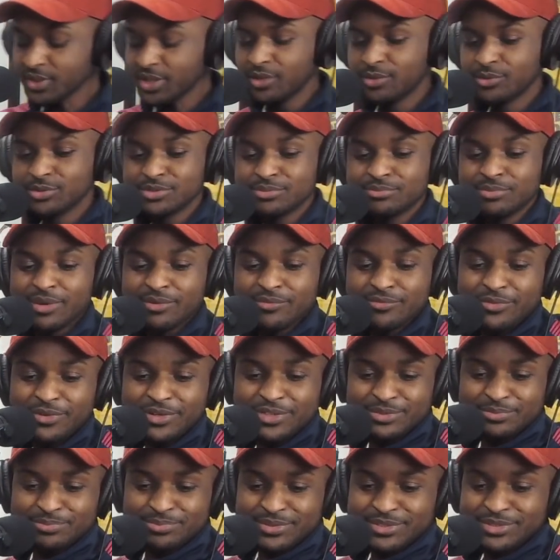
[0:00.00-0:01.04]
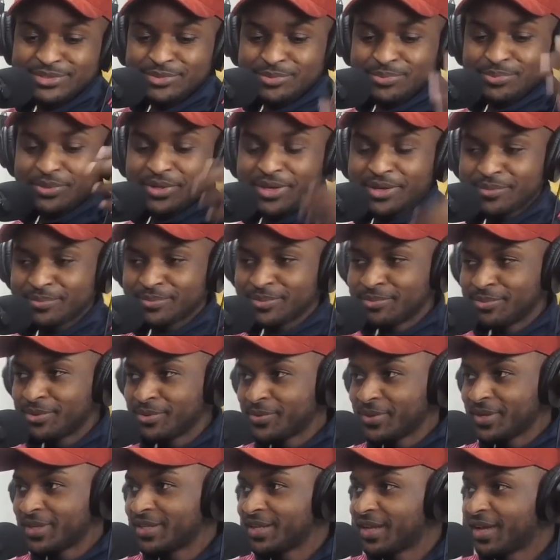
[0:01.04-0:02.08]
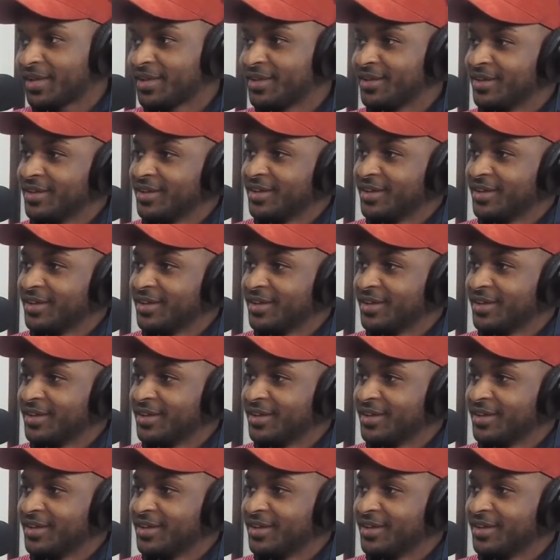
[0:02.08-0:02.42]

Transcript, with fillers: Losing my voice, please, people help me. Bring water.